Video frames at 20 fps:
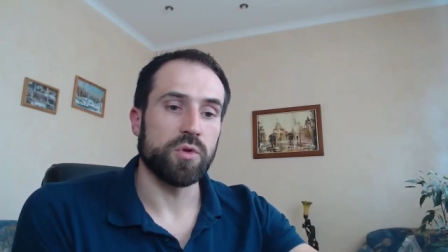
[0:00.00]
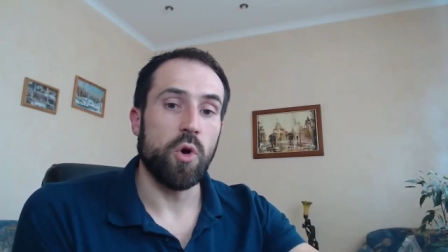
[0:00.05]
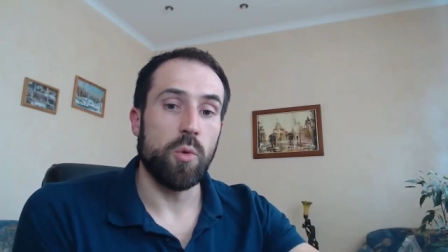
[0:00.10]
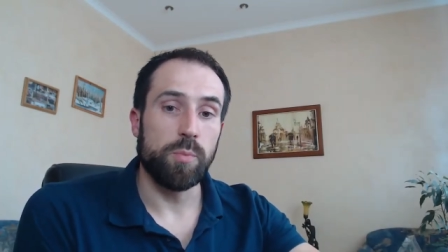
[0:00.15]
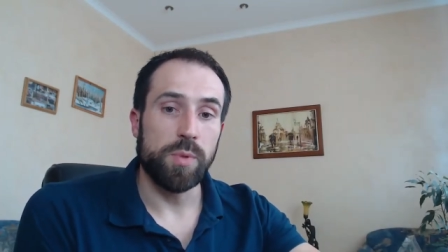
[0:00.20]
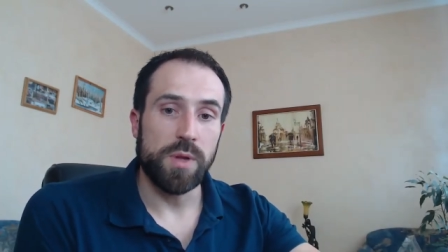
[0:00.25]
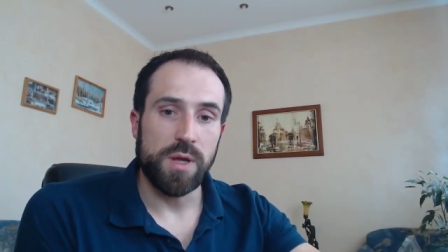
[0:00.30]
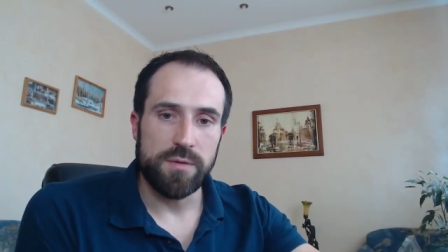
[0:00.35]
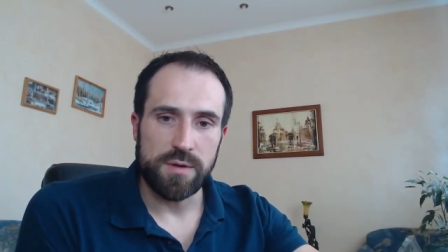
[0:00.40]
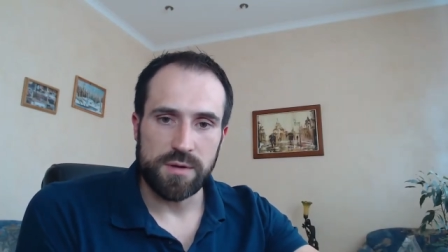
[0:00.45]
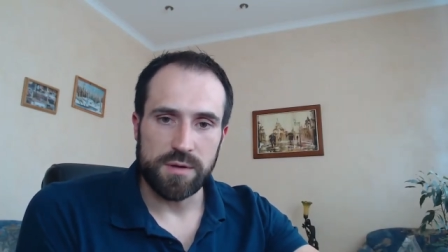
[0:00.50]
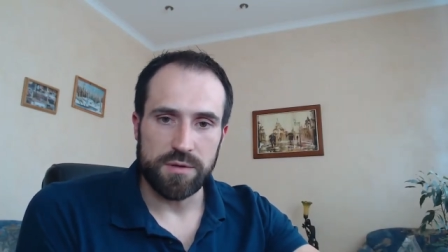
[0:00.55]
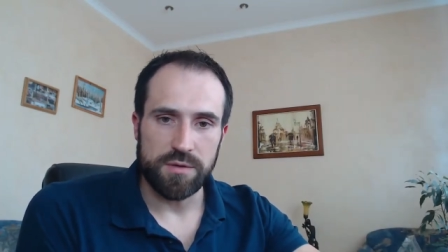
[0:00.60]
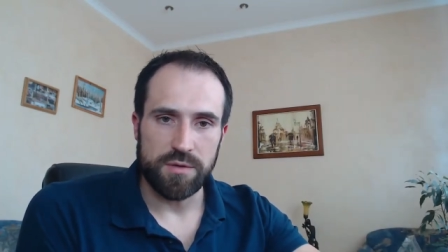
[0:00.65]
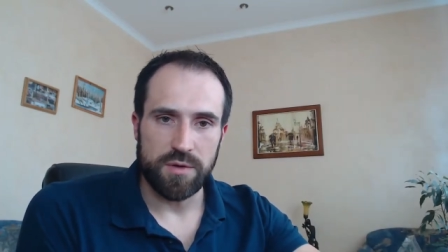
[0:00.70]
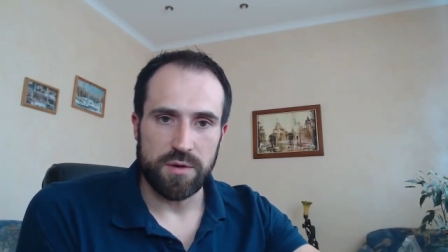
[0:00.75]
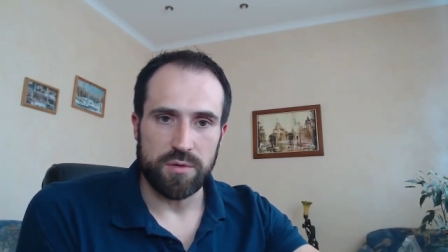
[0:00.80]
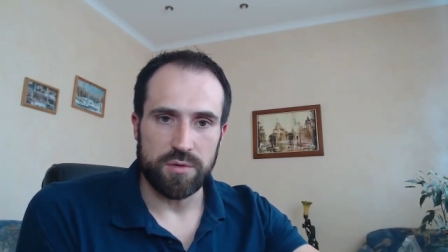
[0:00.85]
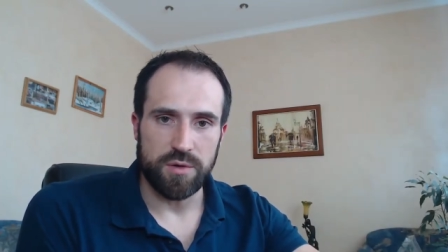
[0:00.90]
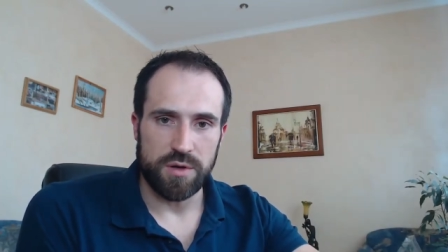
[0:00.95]
top level in
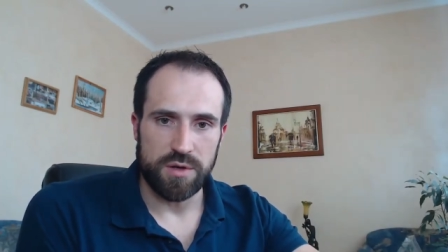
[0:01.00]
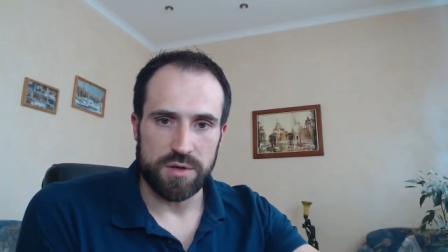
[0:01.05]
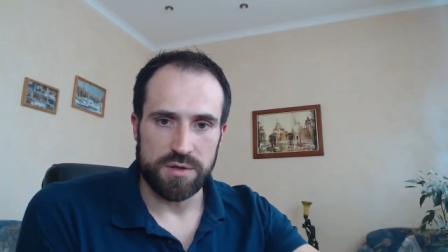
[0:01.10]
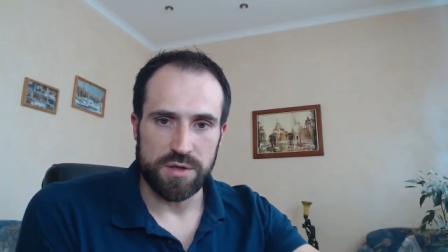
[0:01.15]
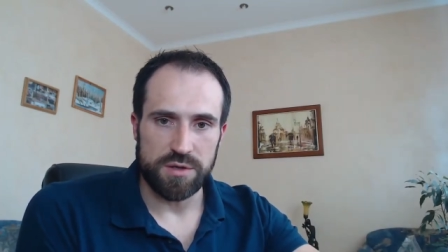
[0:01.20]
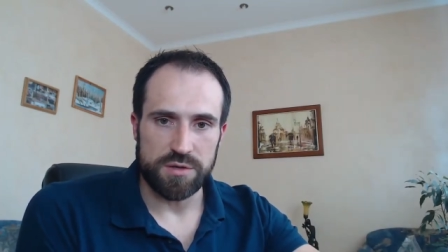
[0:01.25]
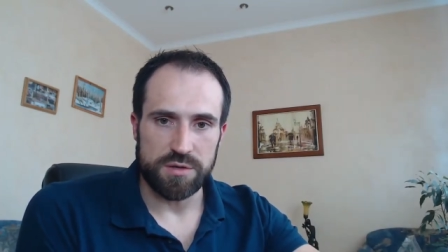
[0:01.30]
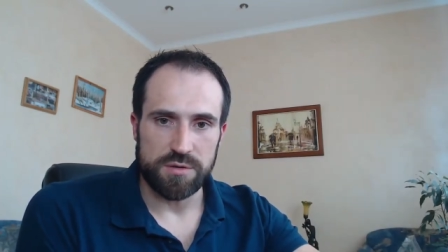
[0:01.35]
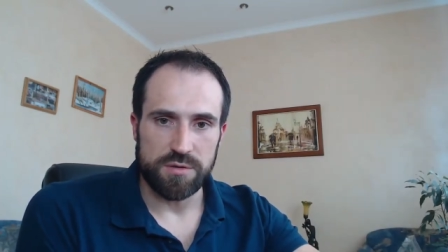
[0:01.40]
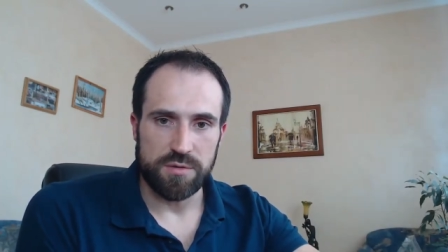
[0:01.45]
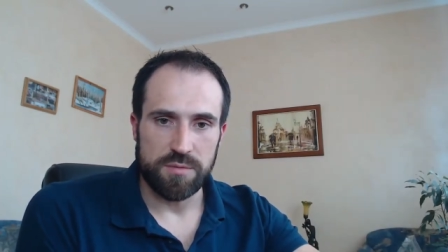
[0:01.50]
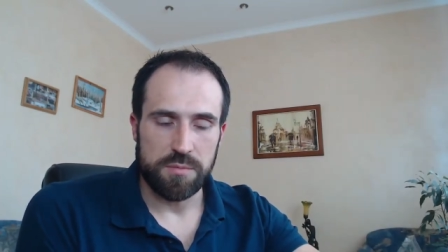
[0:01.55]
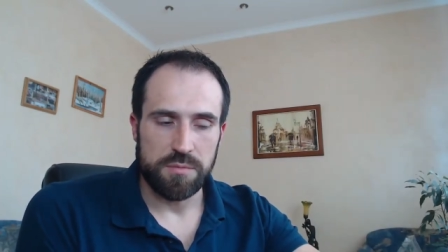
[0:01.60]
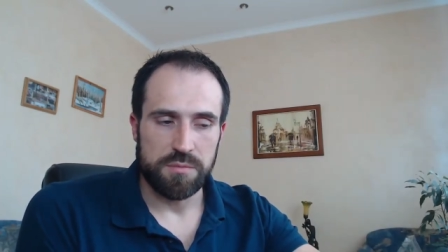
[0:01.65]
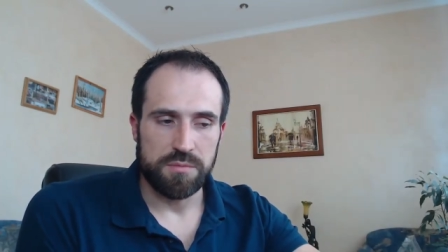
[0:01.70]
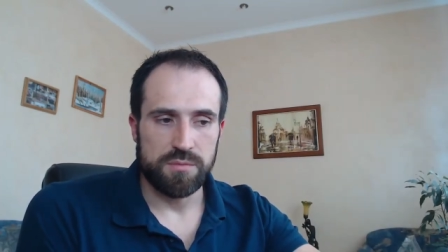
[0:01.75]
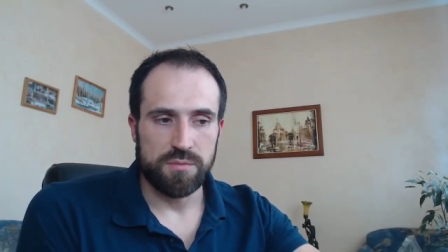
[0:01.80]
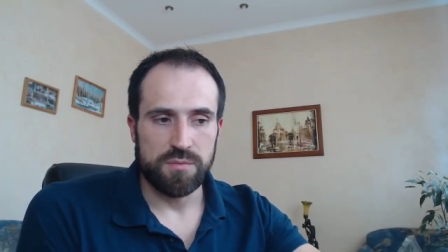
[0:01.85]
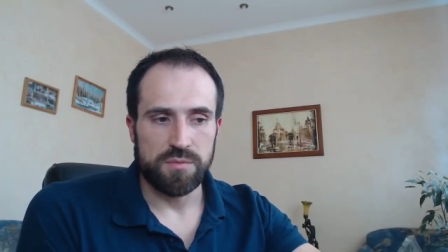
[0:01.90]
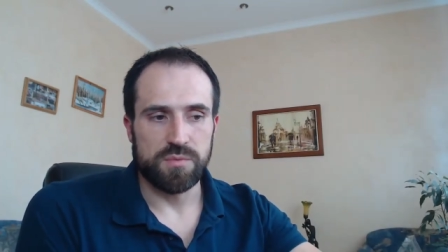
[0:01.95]
the organization.
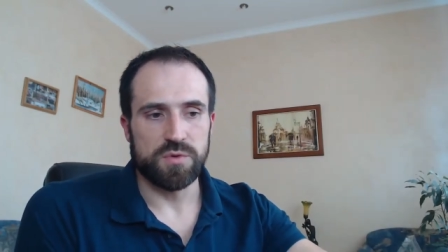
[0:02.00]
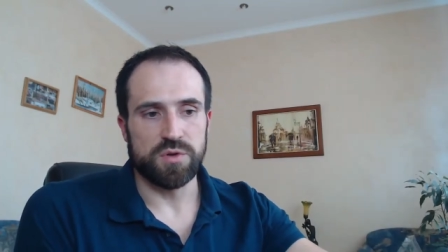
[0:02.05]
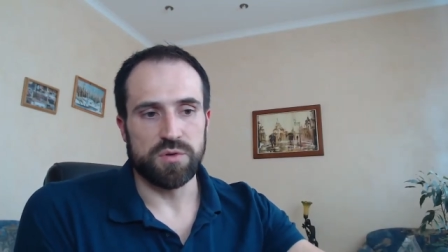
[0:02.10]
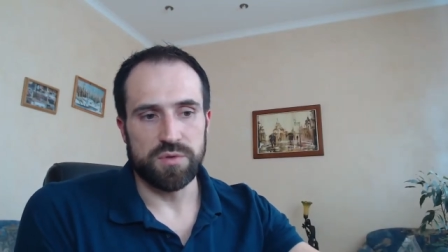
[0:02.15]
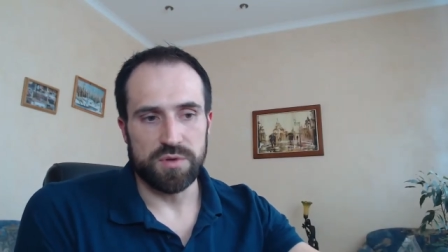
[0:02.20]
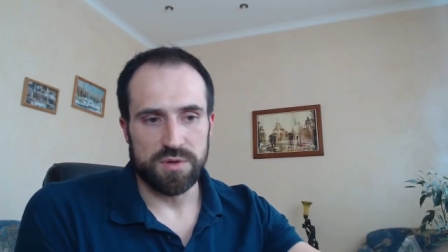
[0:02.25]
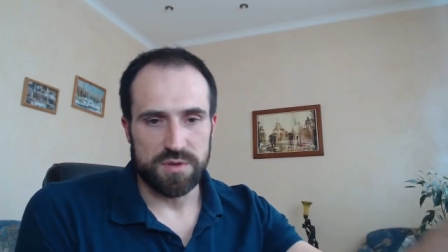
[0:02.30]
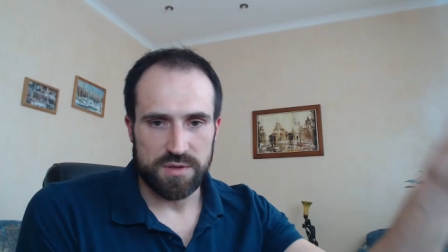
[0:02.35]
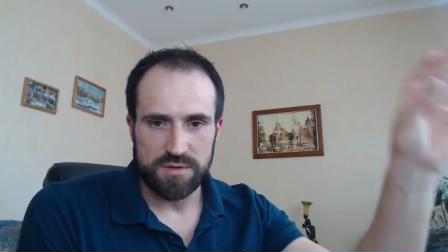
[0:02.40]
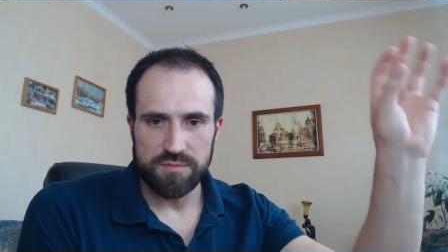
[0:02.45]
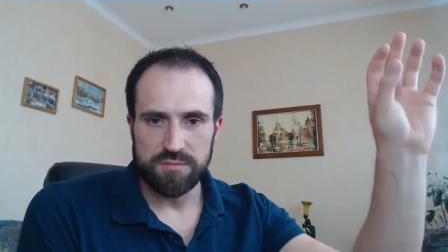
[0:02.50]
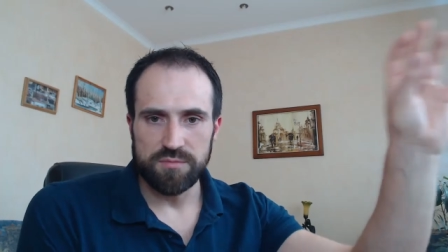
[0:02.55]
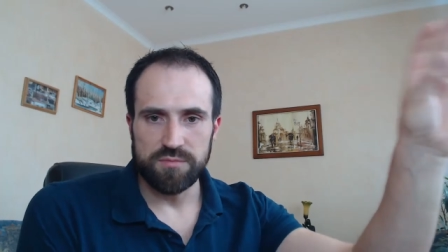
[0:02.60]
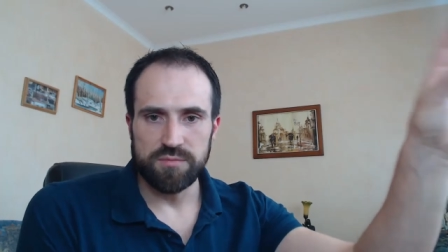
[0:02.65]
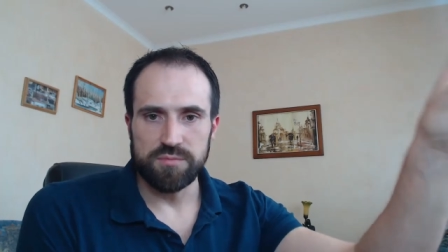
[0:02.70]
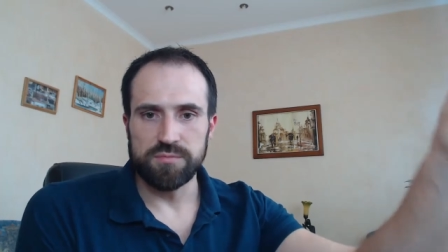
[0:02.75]
So this